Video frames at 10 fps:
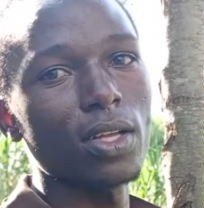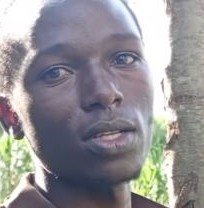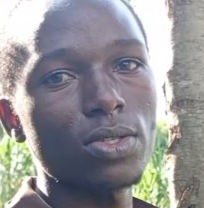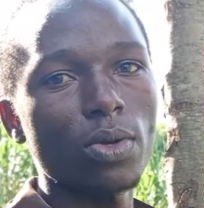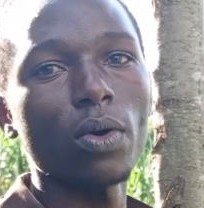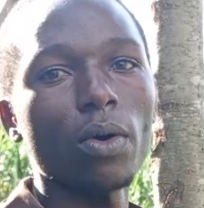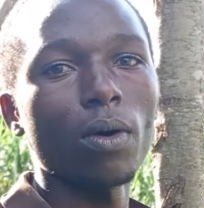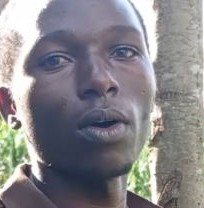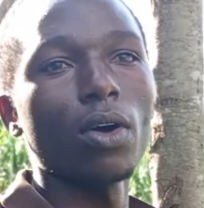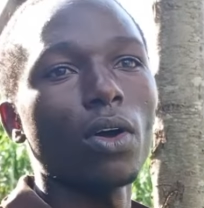
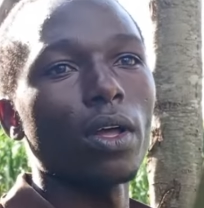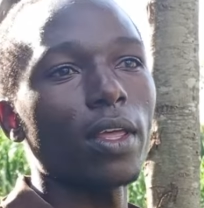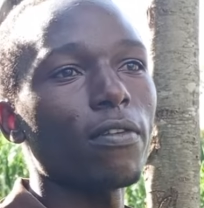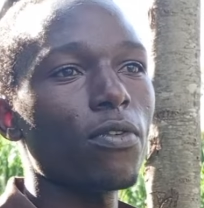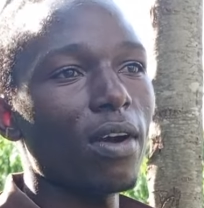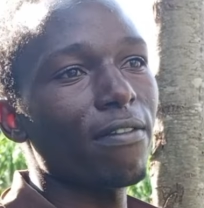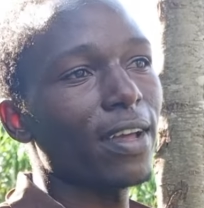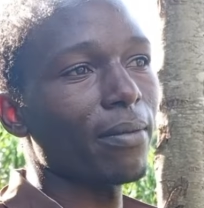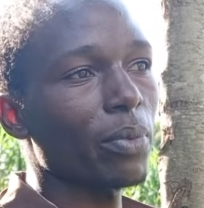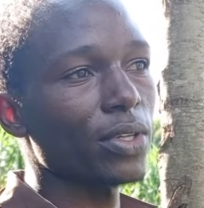so if you have
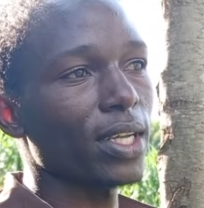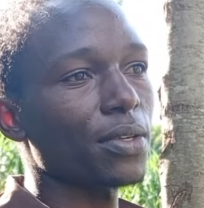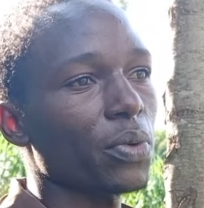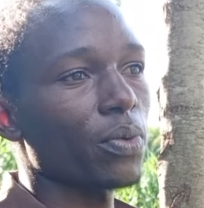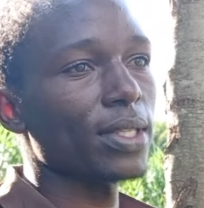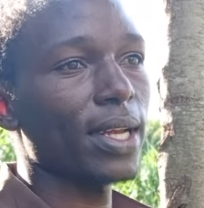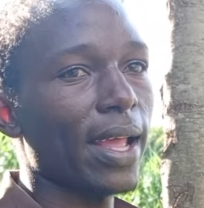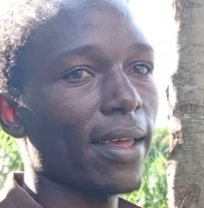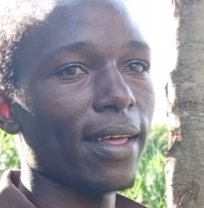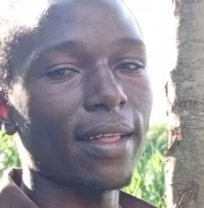any project you wish
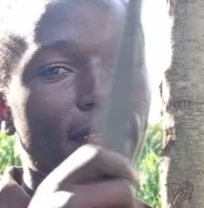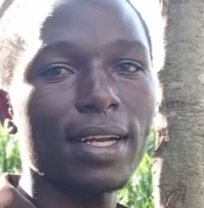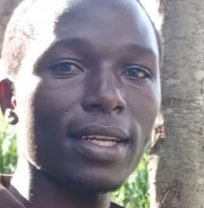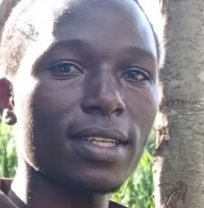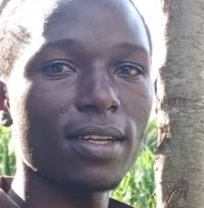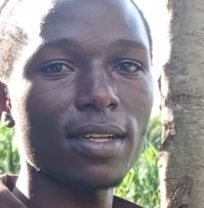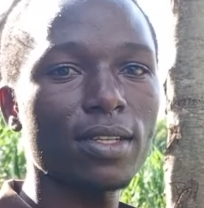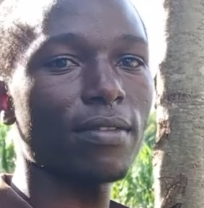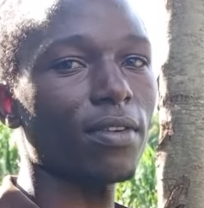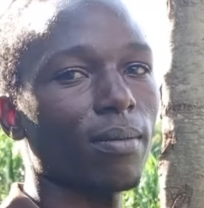like uh, the other
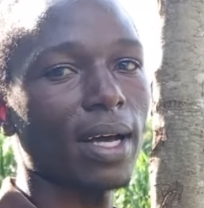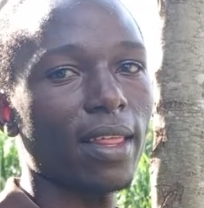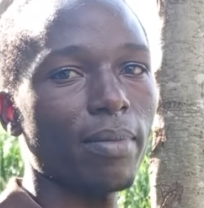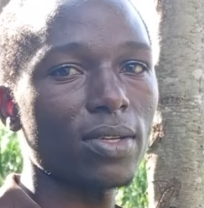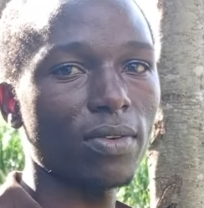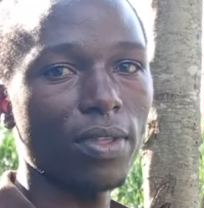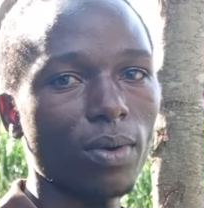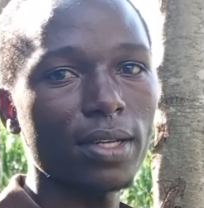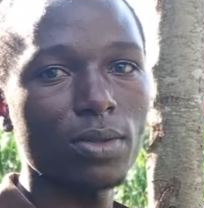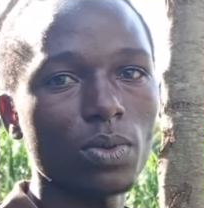generation from other parts of the
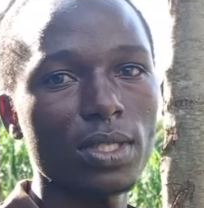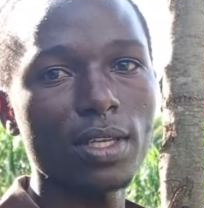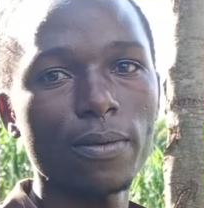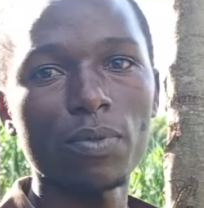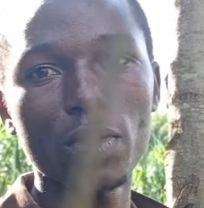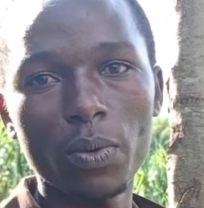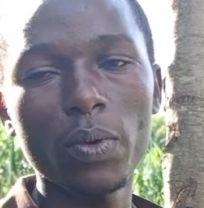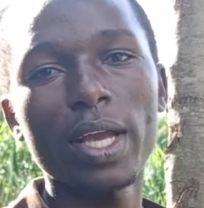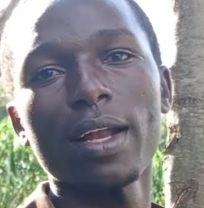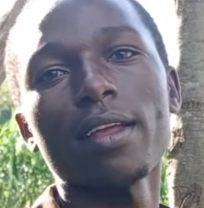world to see,
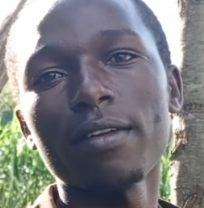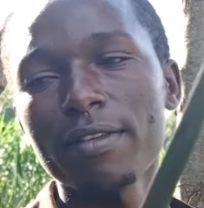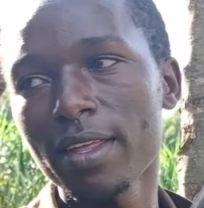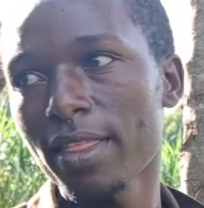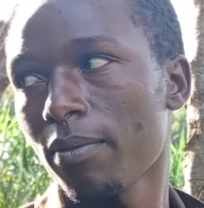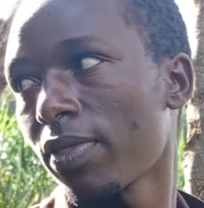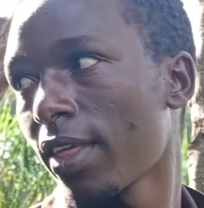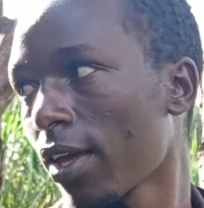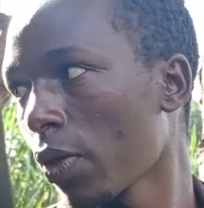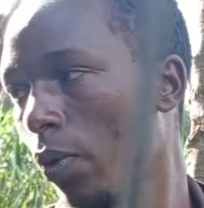you can invite them.
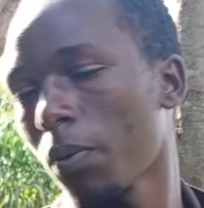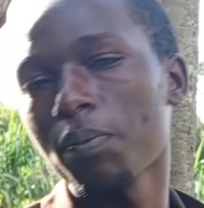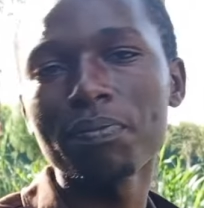Thank you.